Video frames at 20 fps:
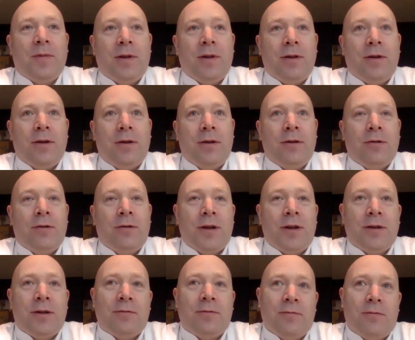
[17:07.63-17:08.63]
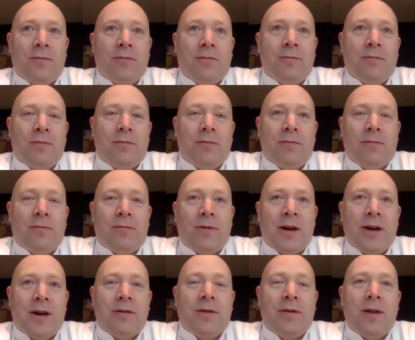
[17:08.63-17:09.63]
You know that when
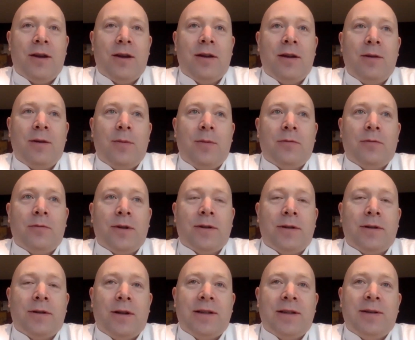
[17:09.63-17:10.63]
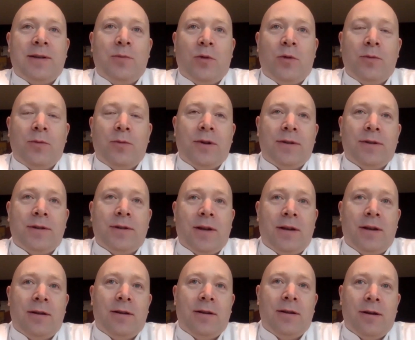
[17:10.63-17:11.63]
I'm thinking about these last moments
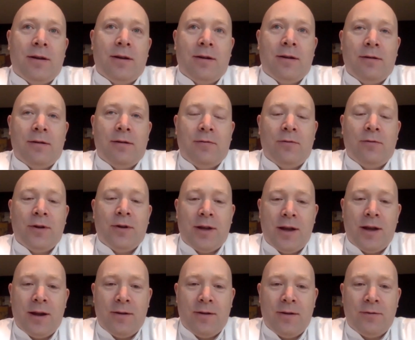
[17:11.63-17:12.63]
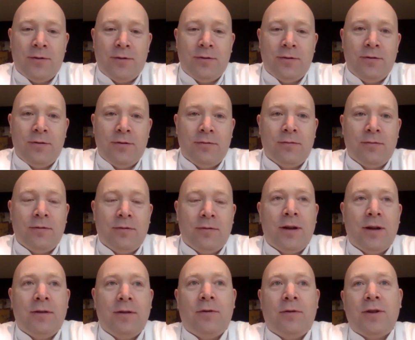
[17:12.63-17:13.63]
and what I have to do
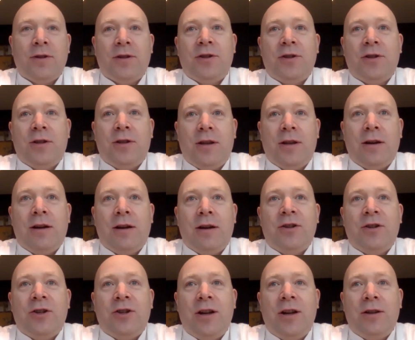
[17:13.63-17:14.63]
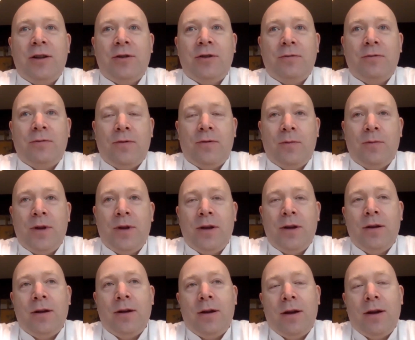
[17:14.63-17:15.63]
and what is really challenging for
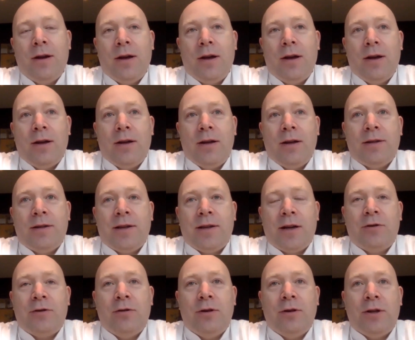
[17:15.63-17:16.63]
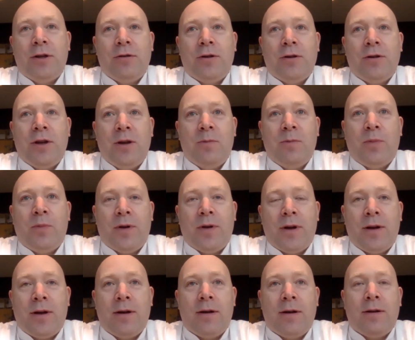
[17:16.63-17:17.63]
me, it's actually to keep
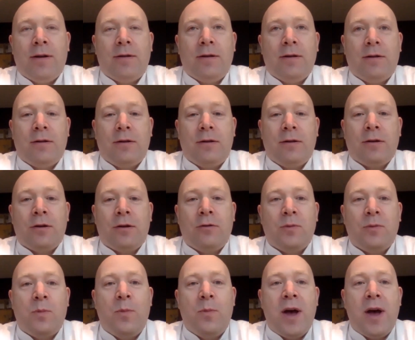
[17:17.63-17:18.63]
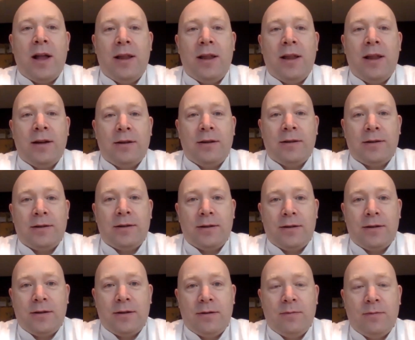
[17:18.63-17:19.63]
a good
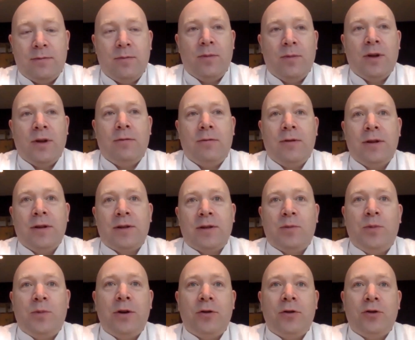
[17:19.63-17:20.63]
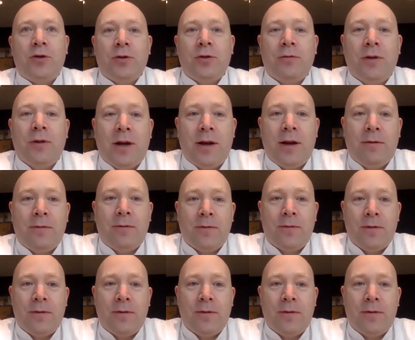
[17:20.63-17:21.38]
balance between spiritual life